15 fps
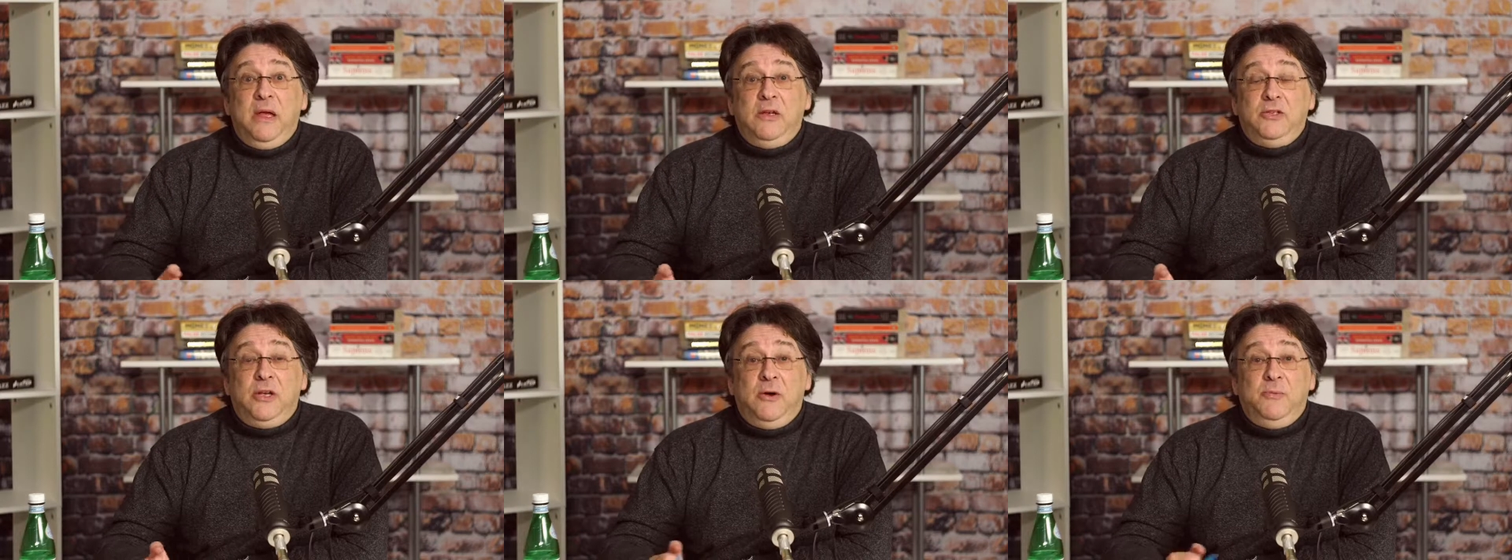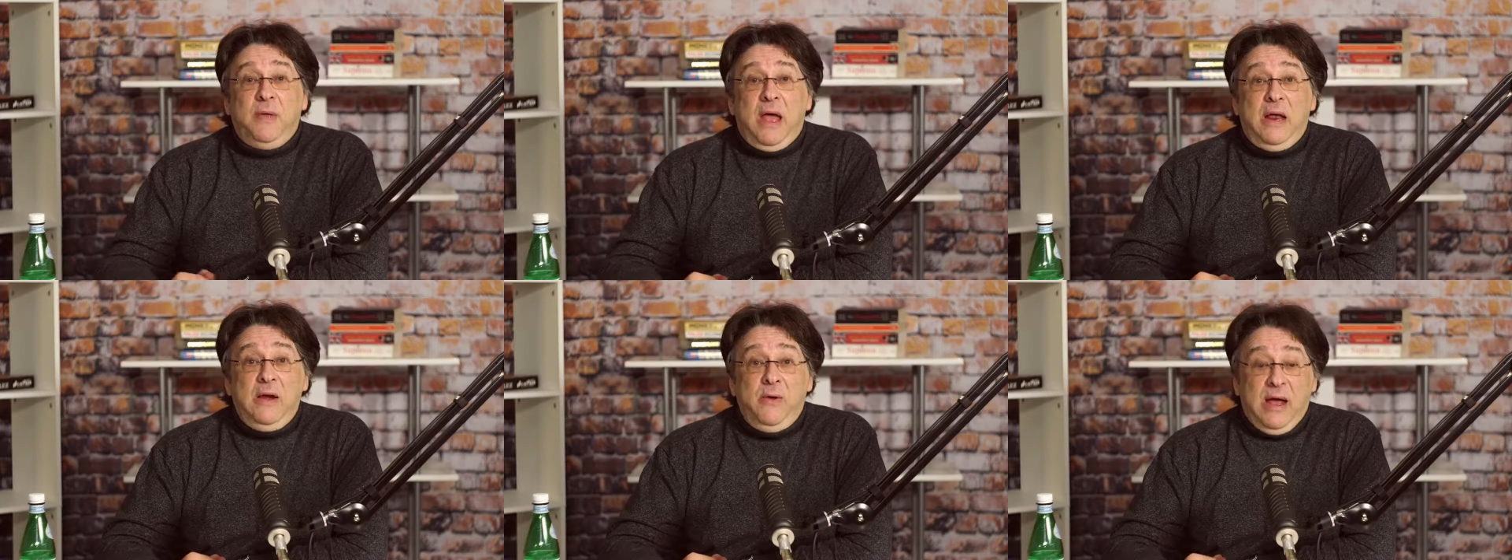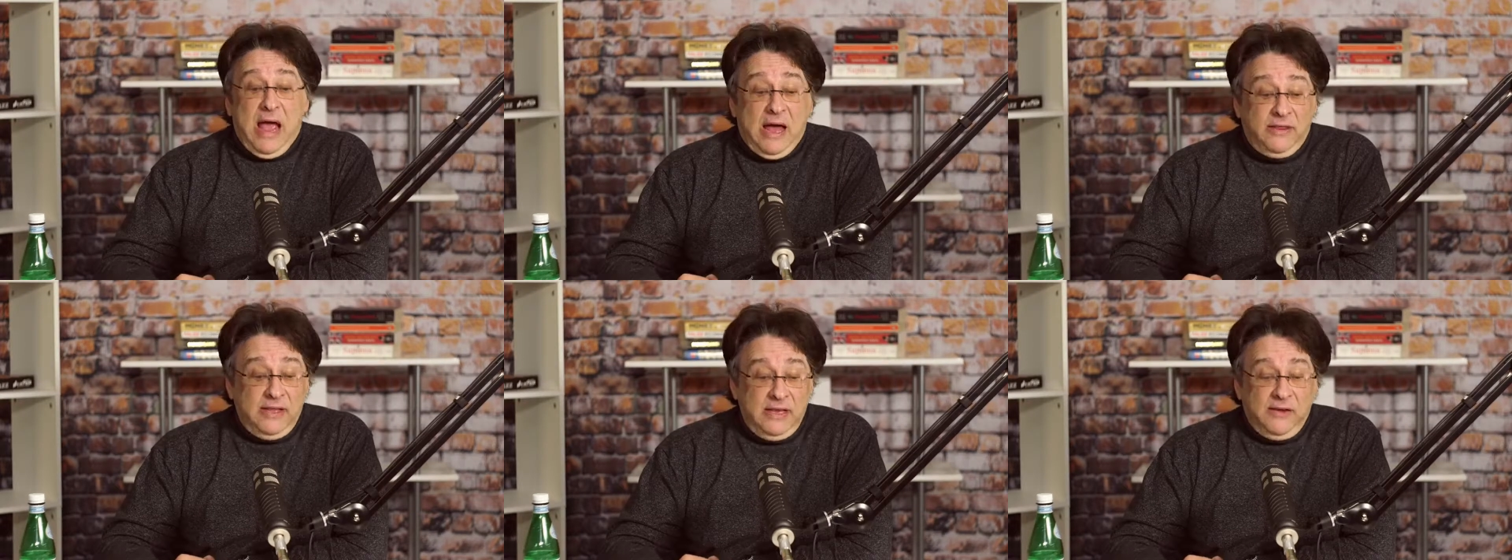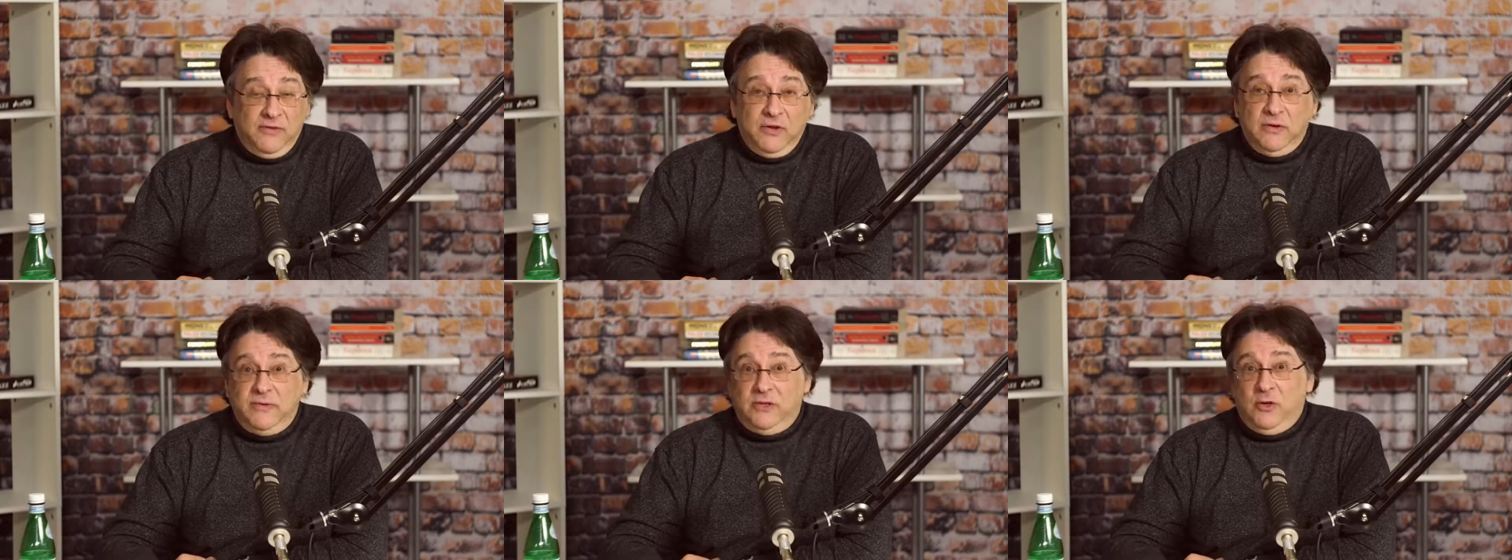So anyway, I think I've
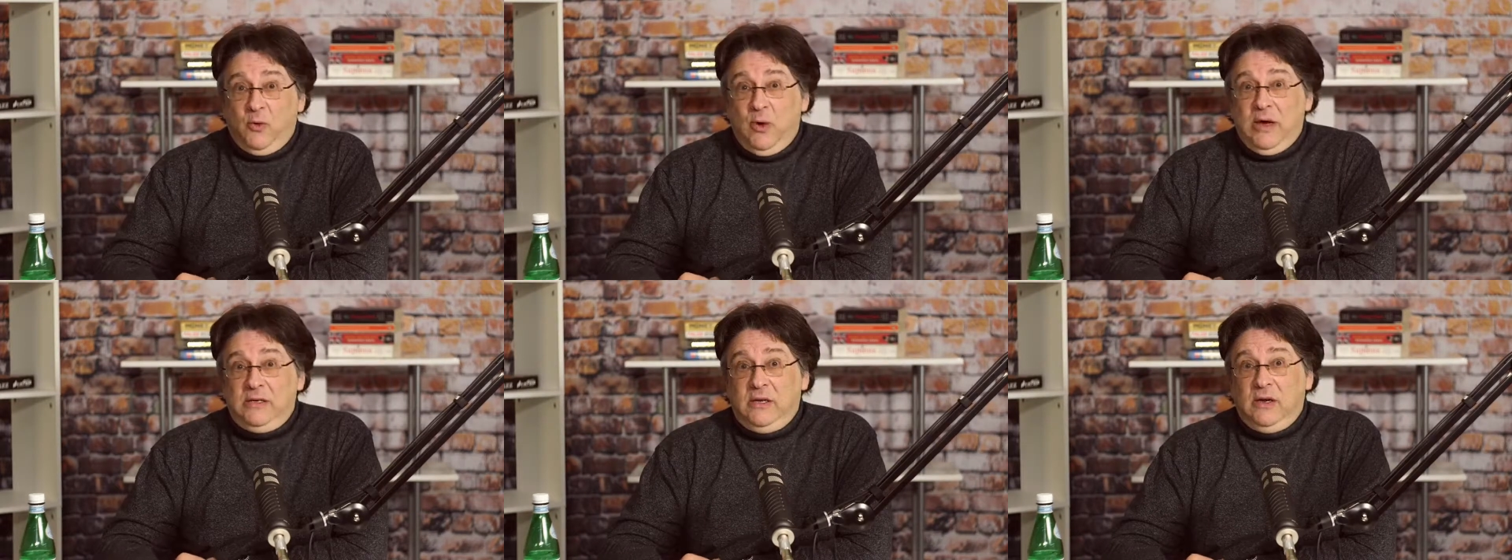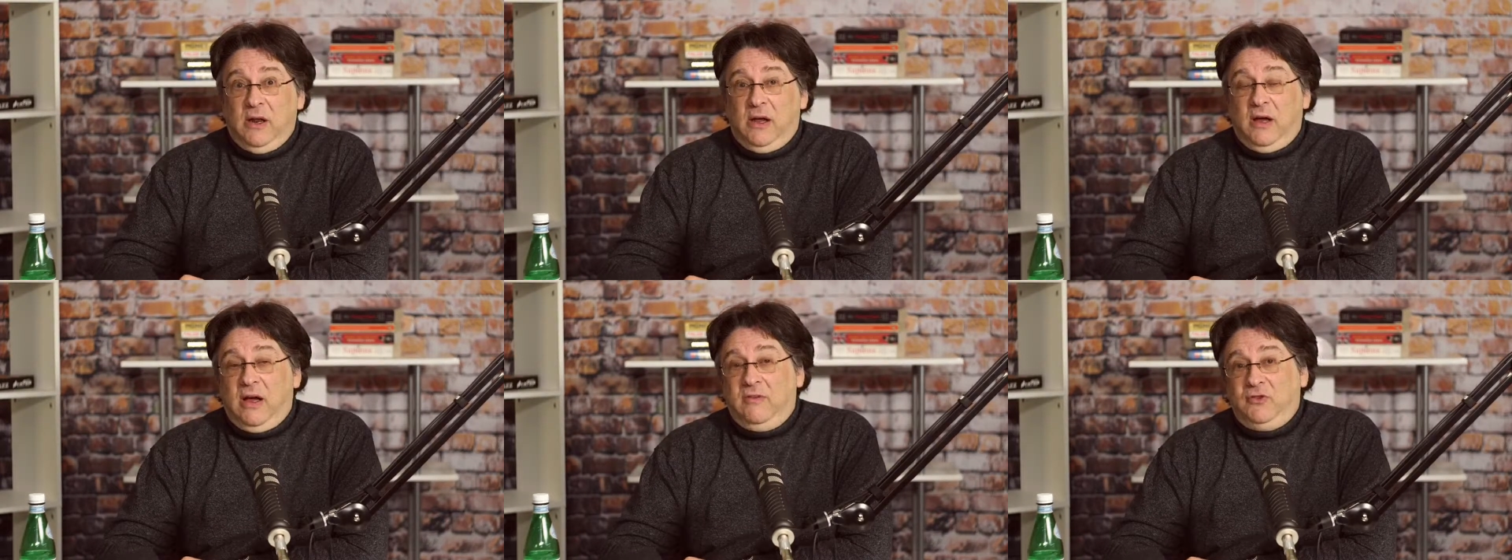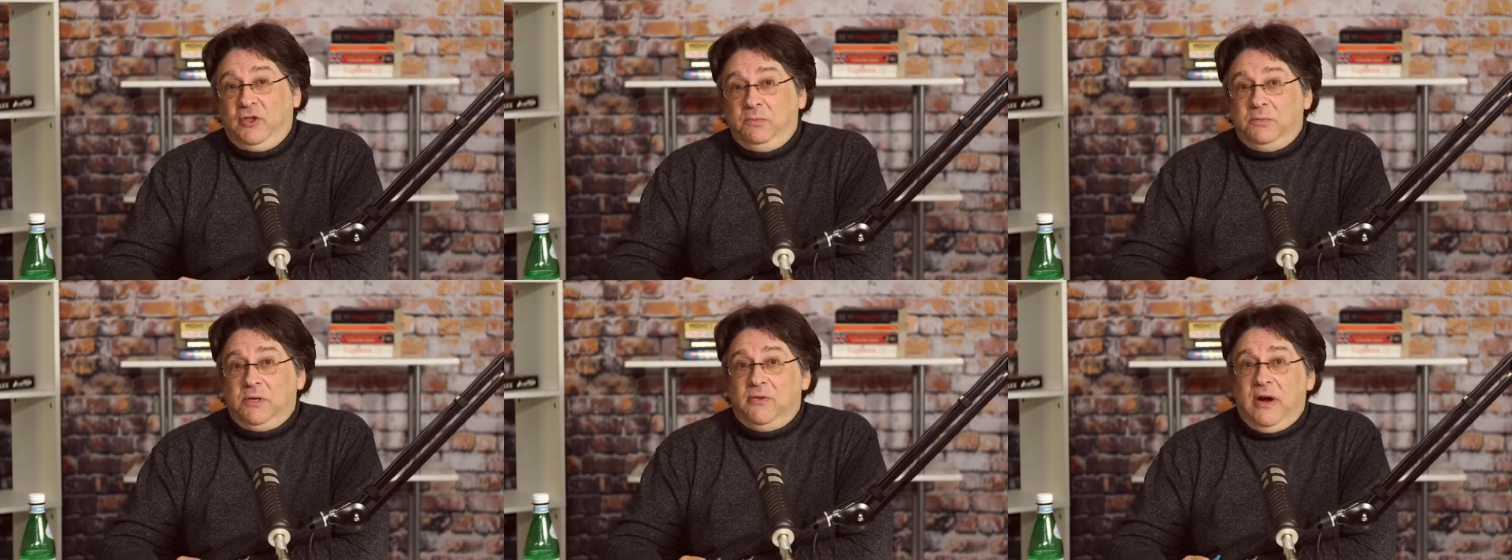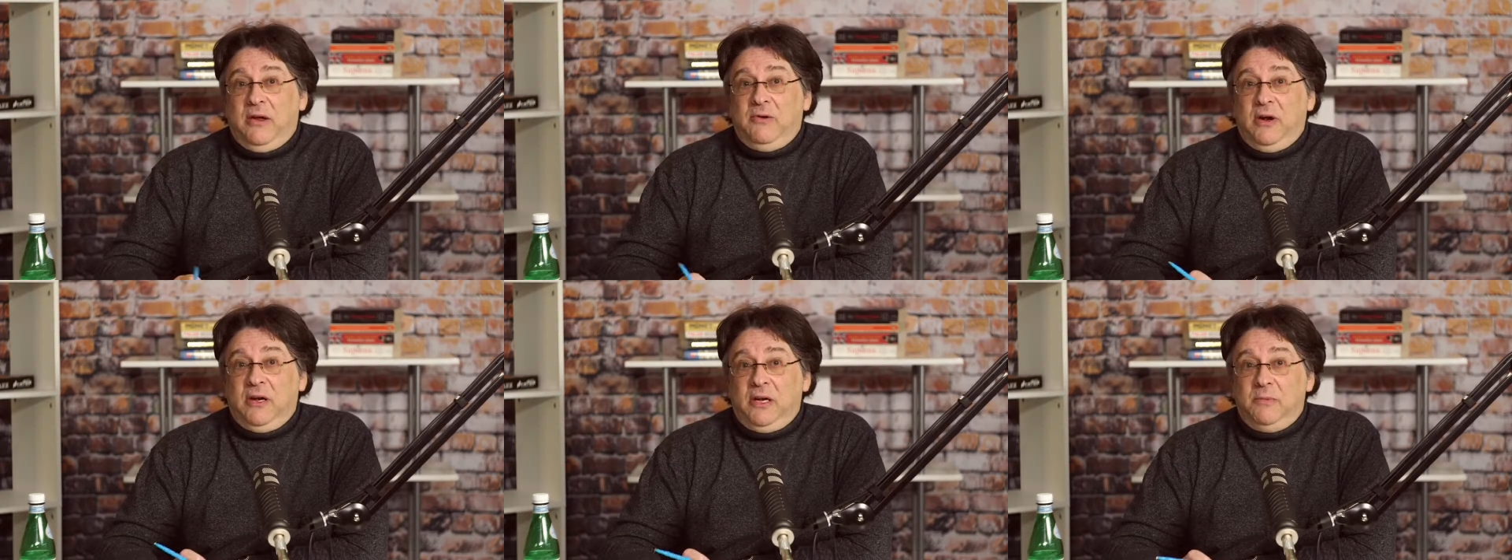covered quite a lot. I've jumped
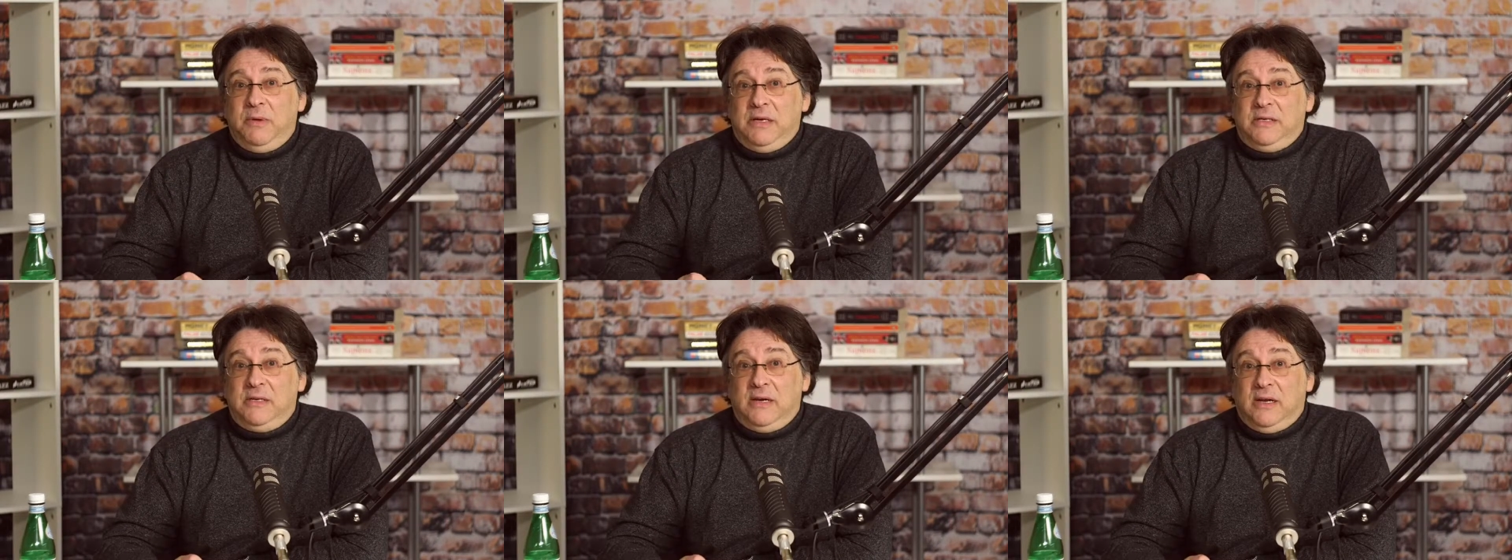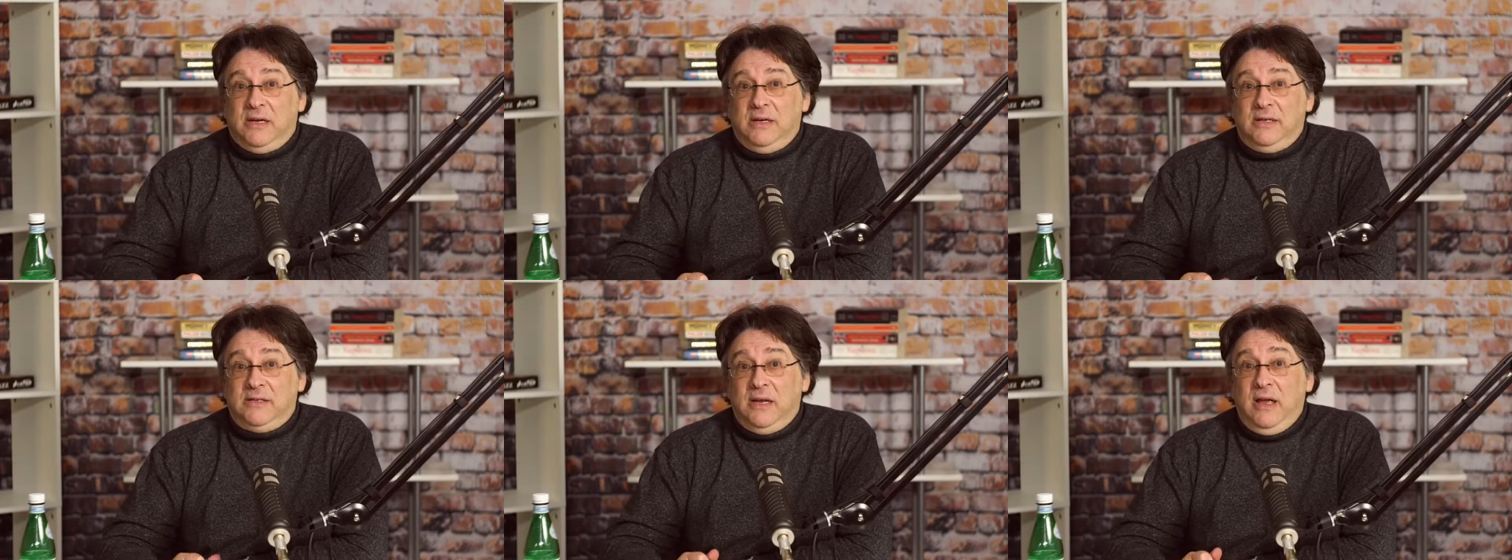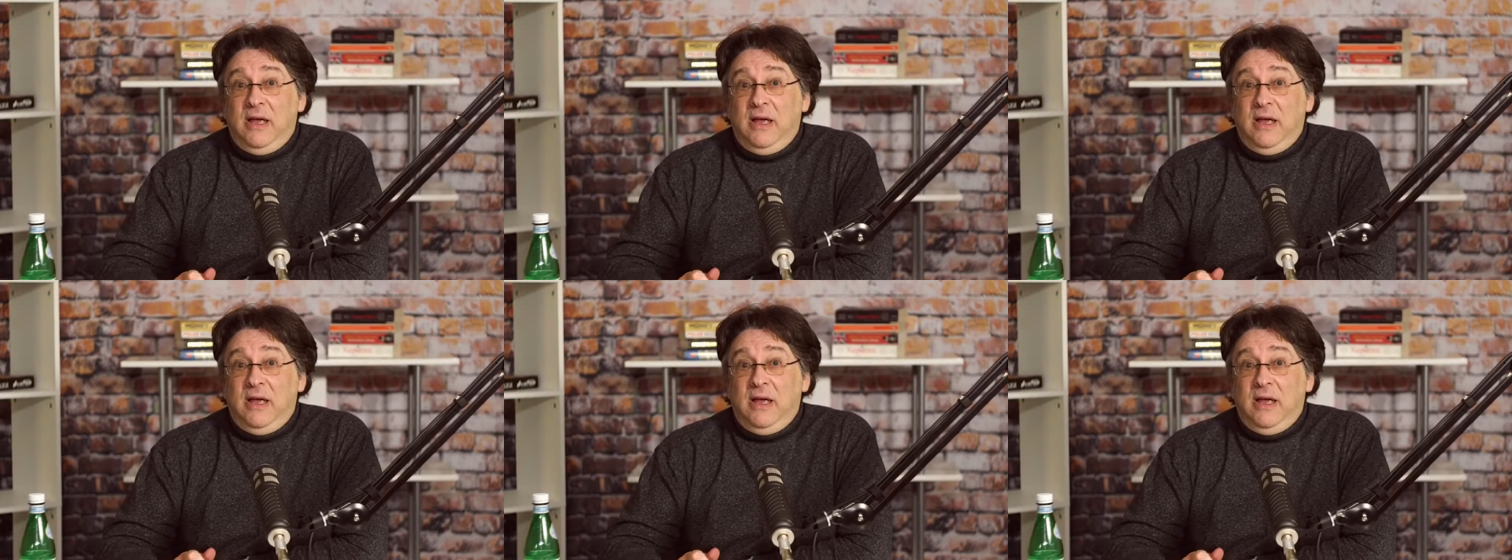around a little bit tonight.